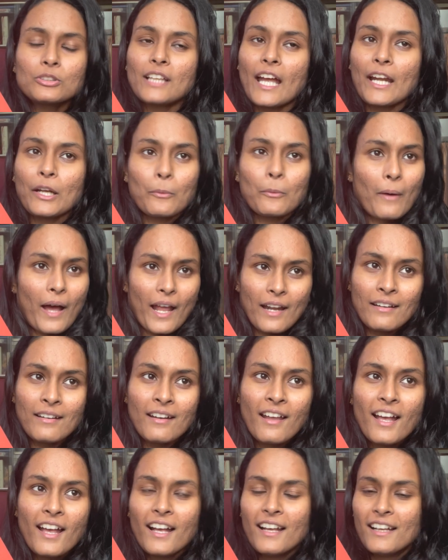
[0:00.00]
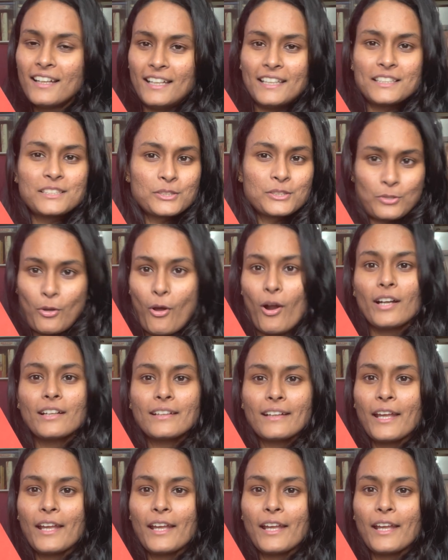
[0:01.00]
That one, it's not